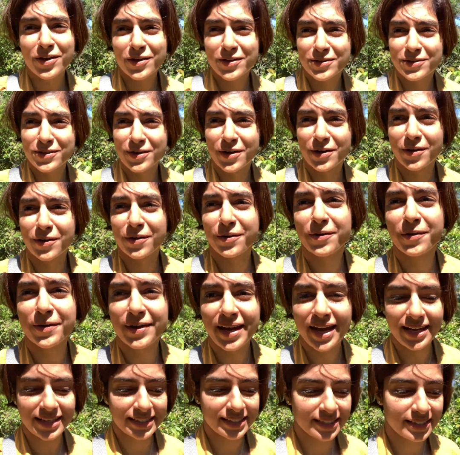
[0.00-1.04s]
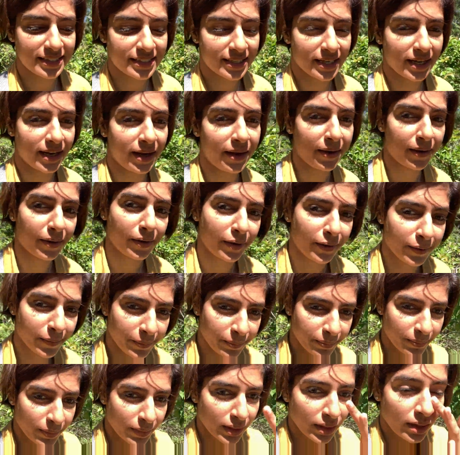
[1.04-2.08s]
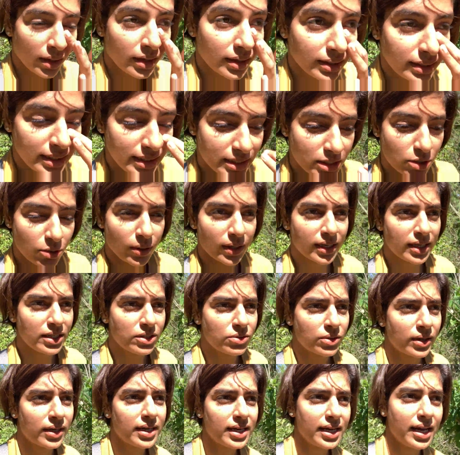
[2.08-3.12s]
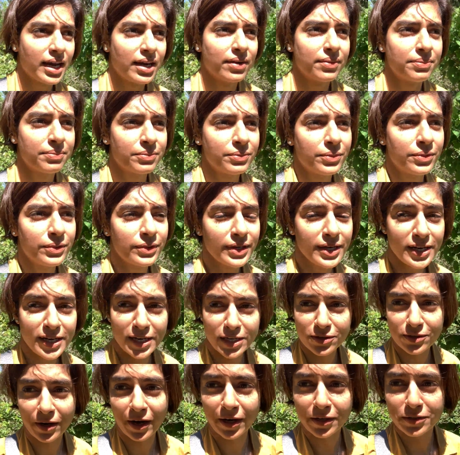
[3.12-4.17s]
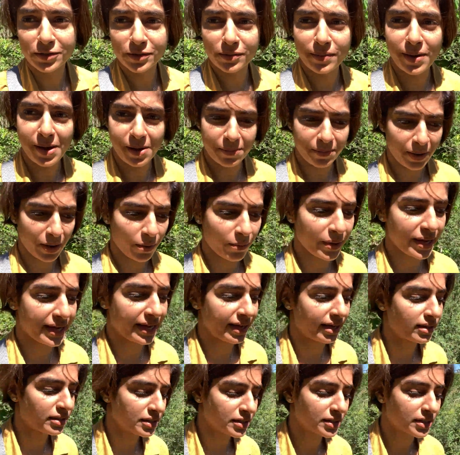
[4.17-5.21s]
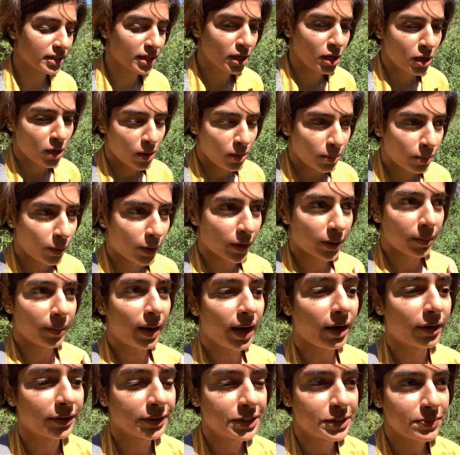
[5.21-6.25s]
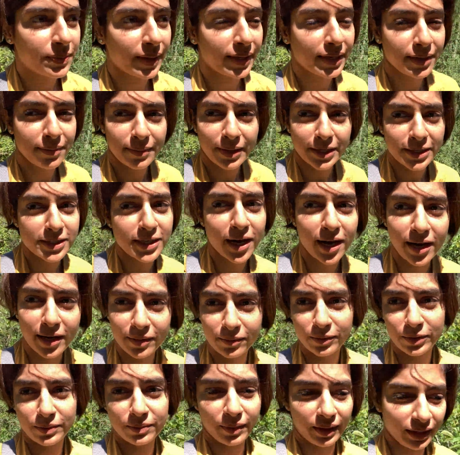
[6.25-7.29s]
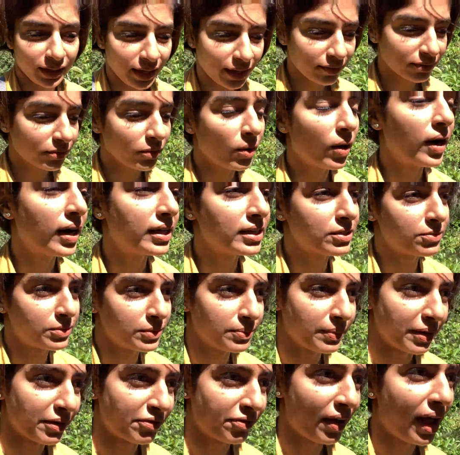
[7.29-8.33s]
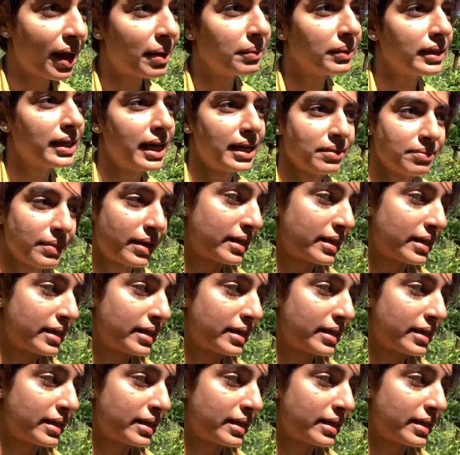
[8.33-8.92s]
So yes, um, this 2020, I'm really trying to make my weekends more about spending my time with my loved ones, with my family and